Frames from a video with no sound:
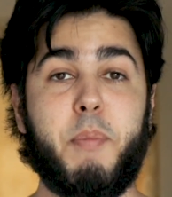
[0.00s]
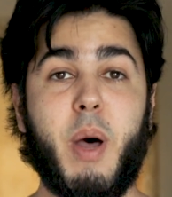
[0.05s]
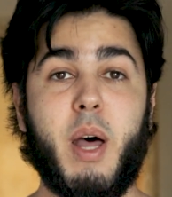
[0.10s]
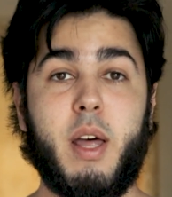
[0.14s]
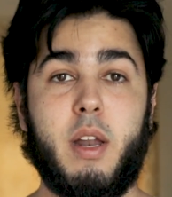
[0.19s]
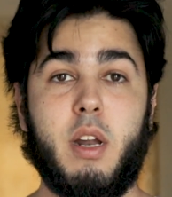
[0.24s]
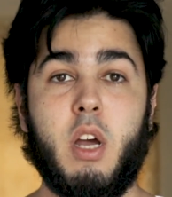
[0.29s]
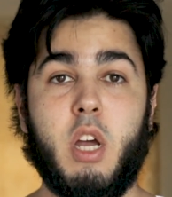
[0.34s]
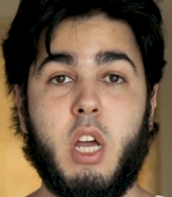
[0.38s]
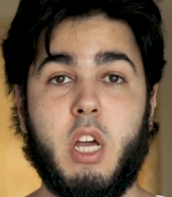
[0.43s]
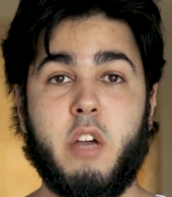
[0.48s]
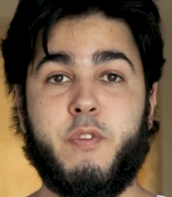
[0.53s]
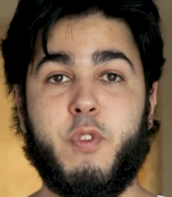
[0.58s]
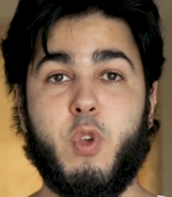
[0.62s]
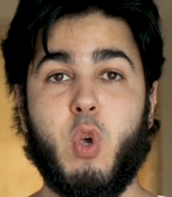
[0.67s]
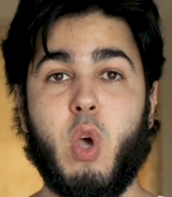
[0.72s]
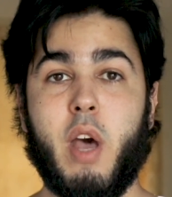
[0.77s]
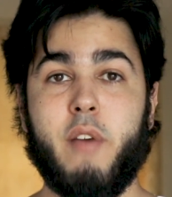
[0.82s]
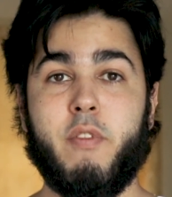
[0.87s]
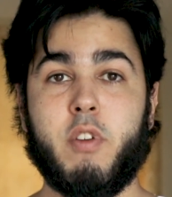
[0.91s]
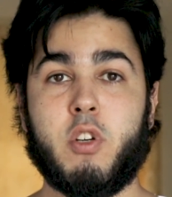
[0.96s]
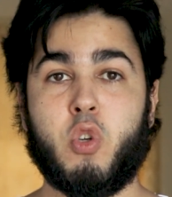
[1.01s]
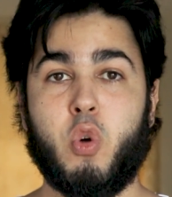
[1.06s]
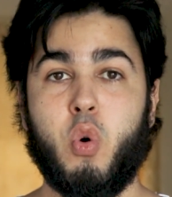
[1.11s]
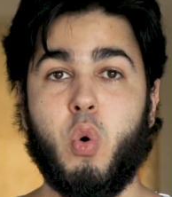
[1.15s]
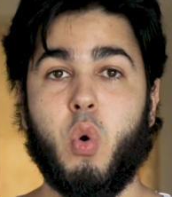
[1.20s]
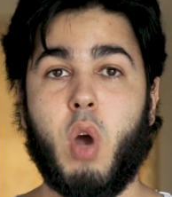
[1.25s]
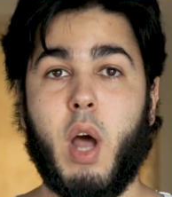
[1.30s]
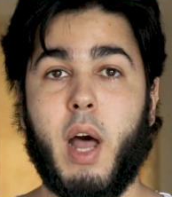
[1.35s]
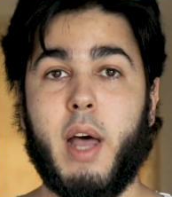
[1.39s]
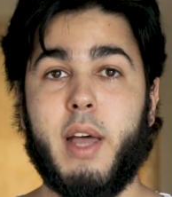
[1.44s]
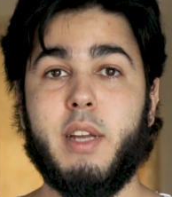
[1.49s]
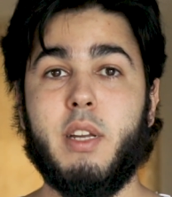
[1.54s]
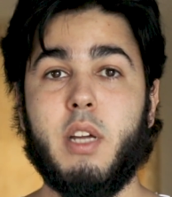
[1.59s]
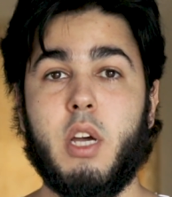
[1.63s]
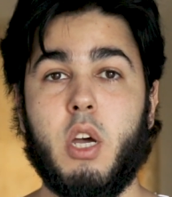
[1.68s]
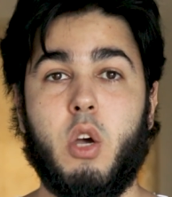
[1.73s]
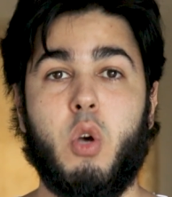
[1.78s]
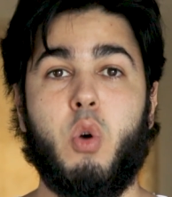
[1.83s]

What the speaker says: but if you have a tour guide